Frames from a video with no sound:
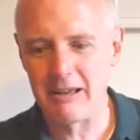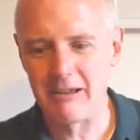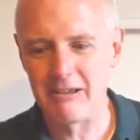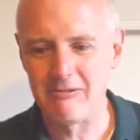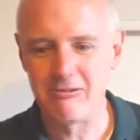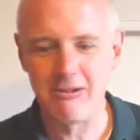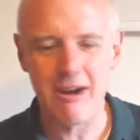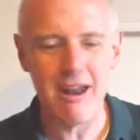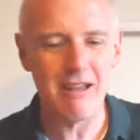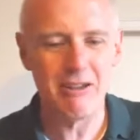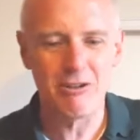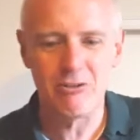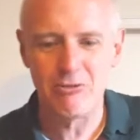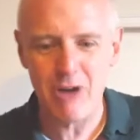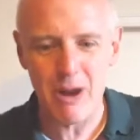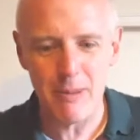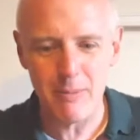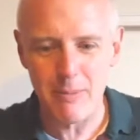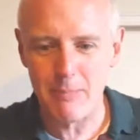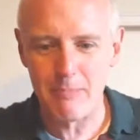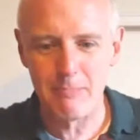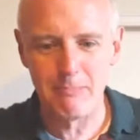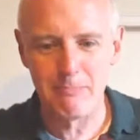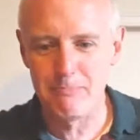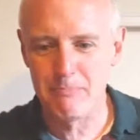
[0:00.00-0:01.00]
Gra
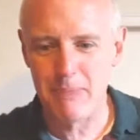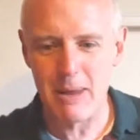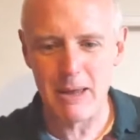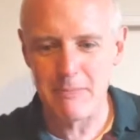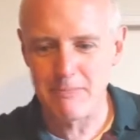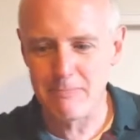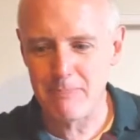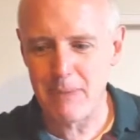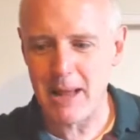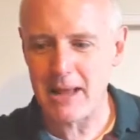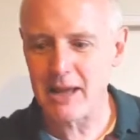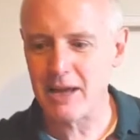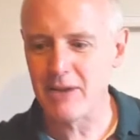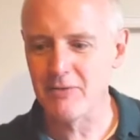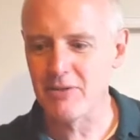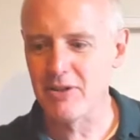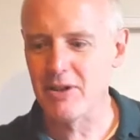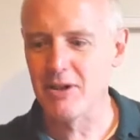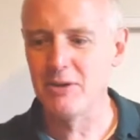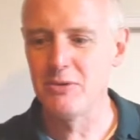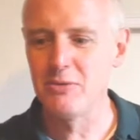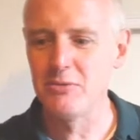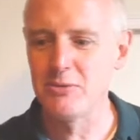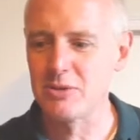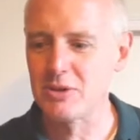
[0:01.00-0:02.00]
grab a big bag of
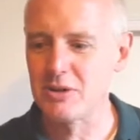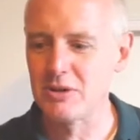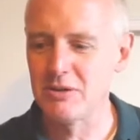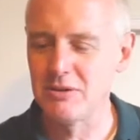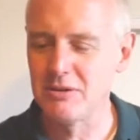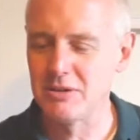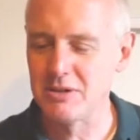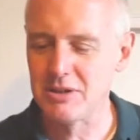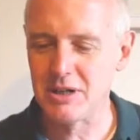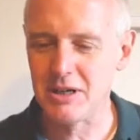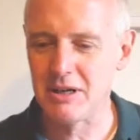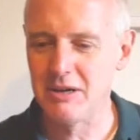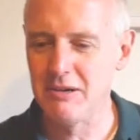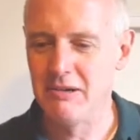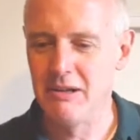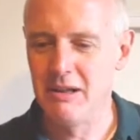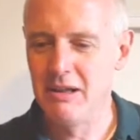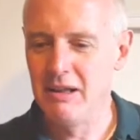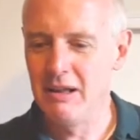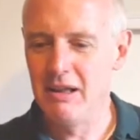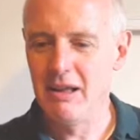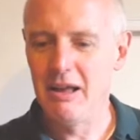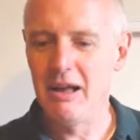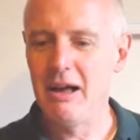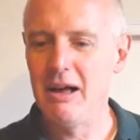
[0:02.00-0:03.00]
those and uh,
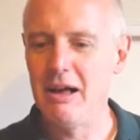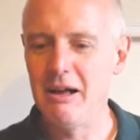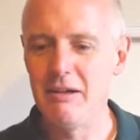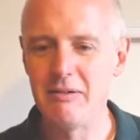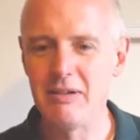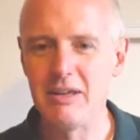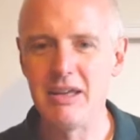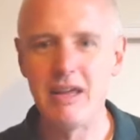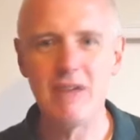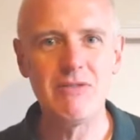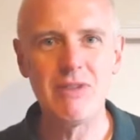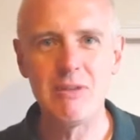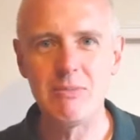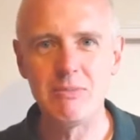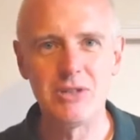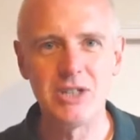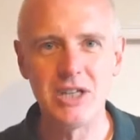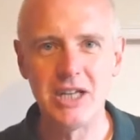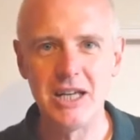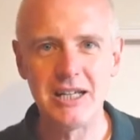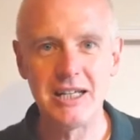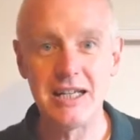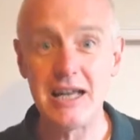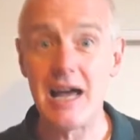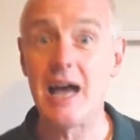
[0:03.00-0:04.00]
uh, give them to
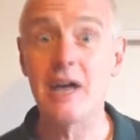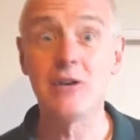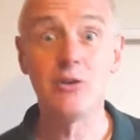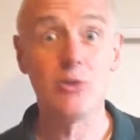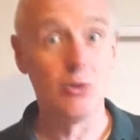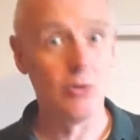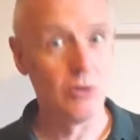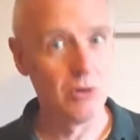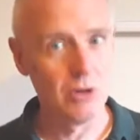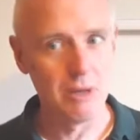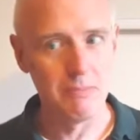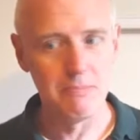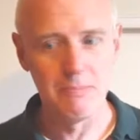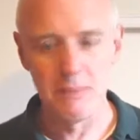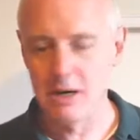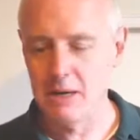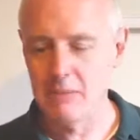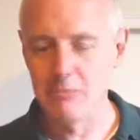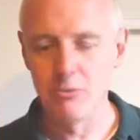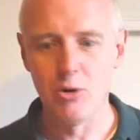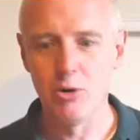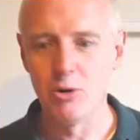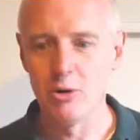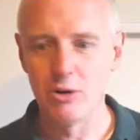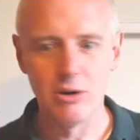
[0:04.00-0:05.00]
your dad or your
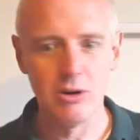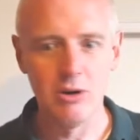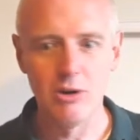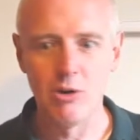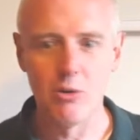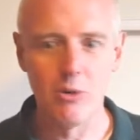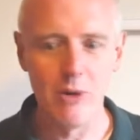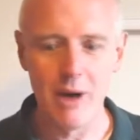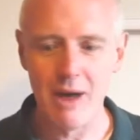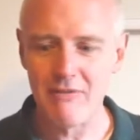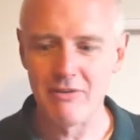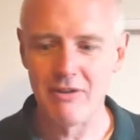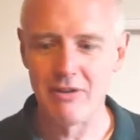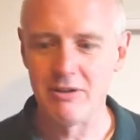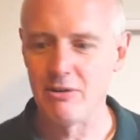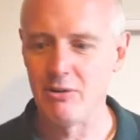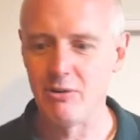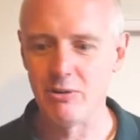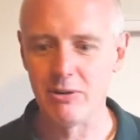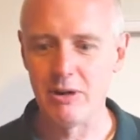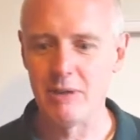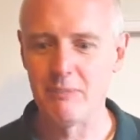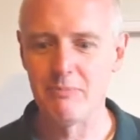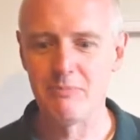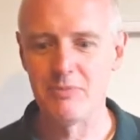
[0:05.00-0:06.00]
mum or your whoever
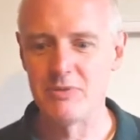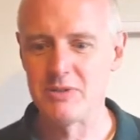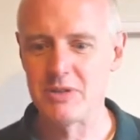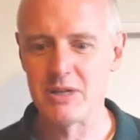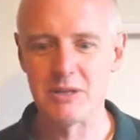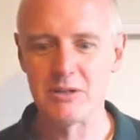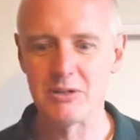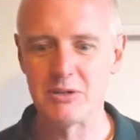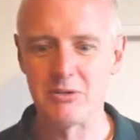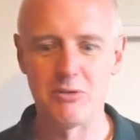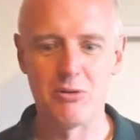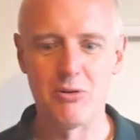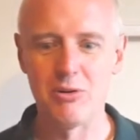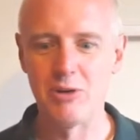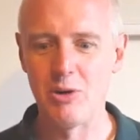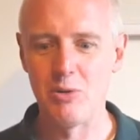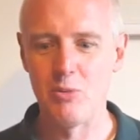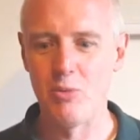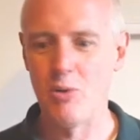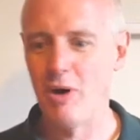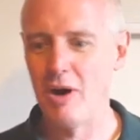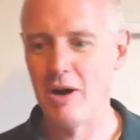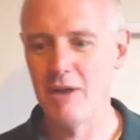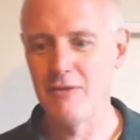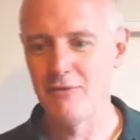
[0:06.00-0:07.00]
or your sister or your
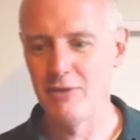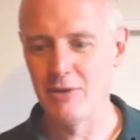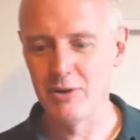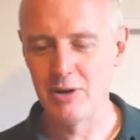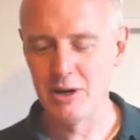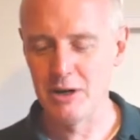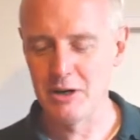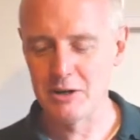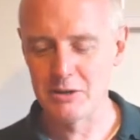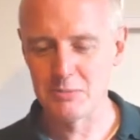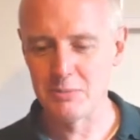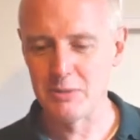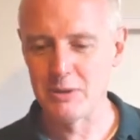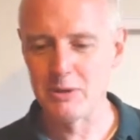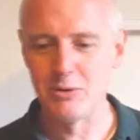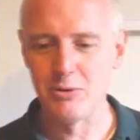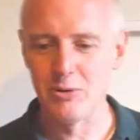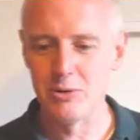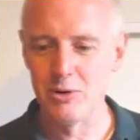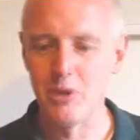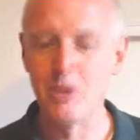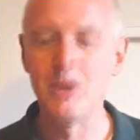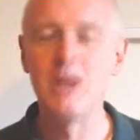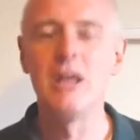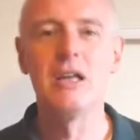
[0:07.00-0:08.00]
wife or your husband
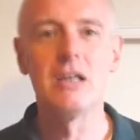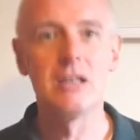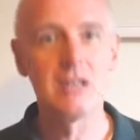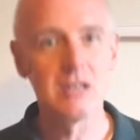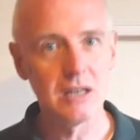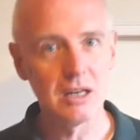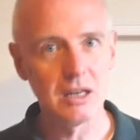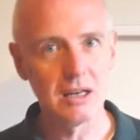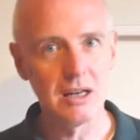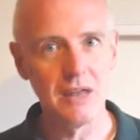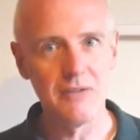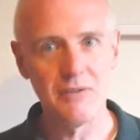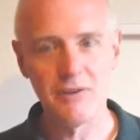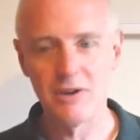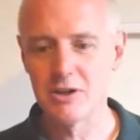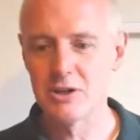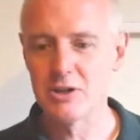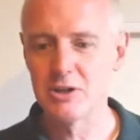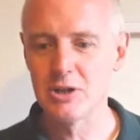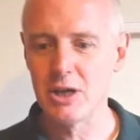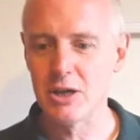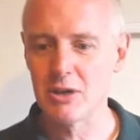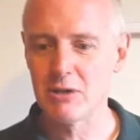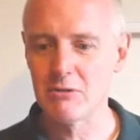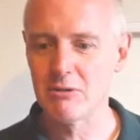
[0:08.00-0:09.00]
or your
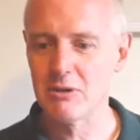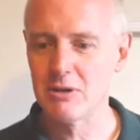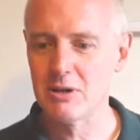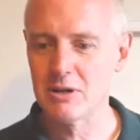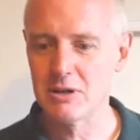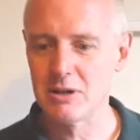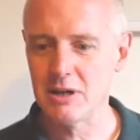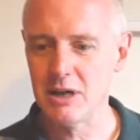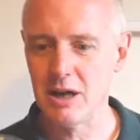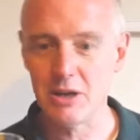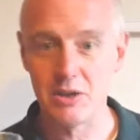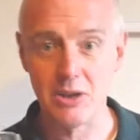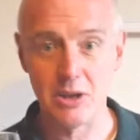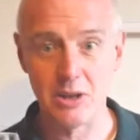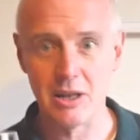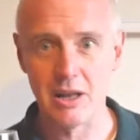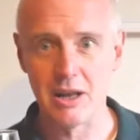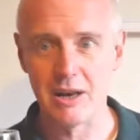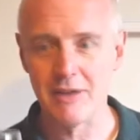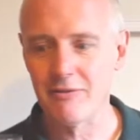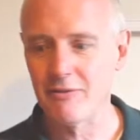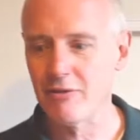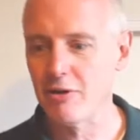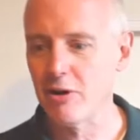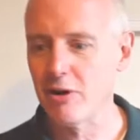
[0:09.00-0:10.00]
significant other, and uh, I think they'd
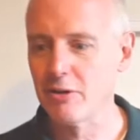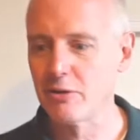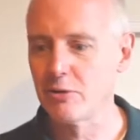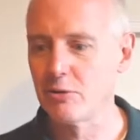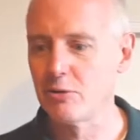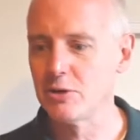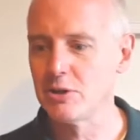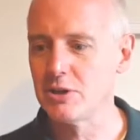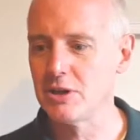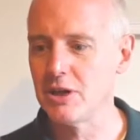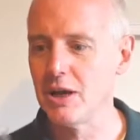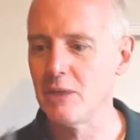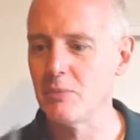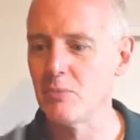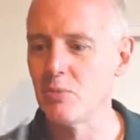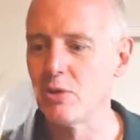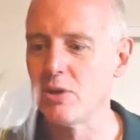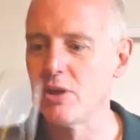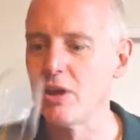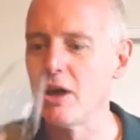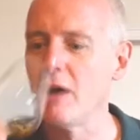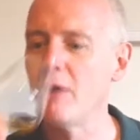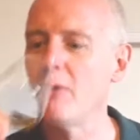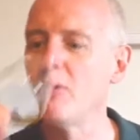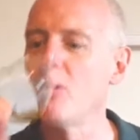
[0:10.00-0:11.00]
have a rather good time with
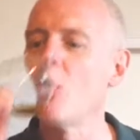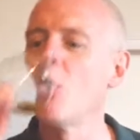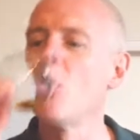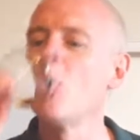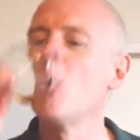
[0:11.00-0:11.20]
that.